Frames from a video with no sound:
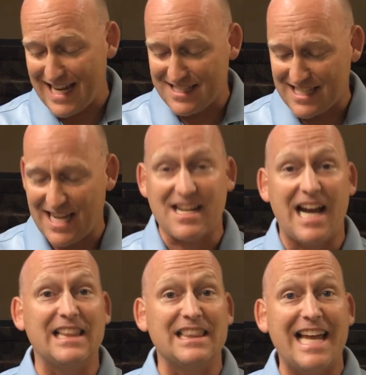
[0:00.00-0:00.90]
again
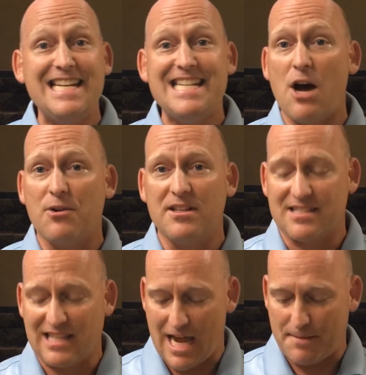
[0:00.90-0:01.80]
says, I lay down
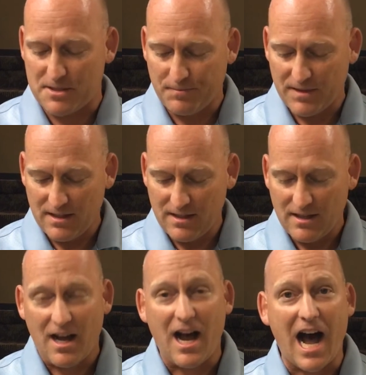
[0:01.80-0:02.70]
and slept,
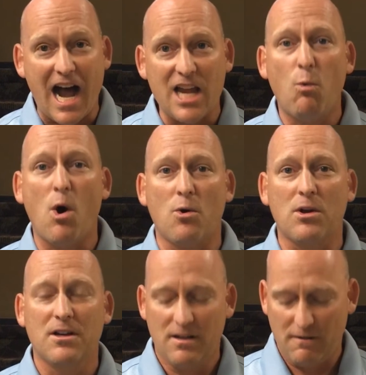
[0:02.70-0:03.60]
I
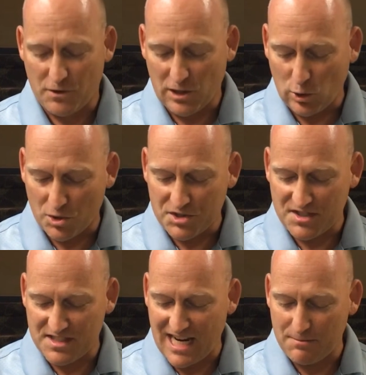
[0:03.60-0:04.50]
awoke, for the
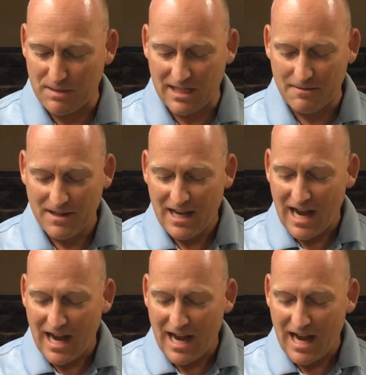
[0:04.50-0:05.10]
Lord sustained me.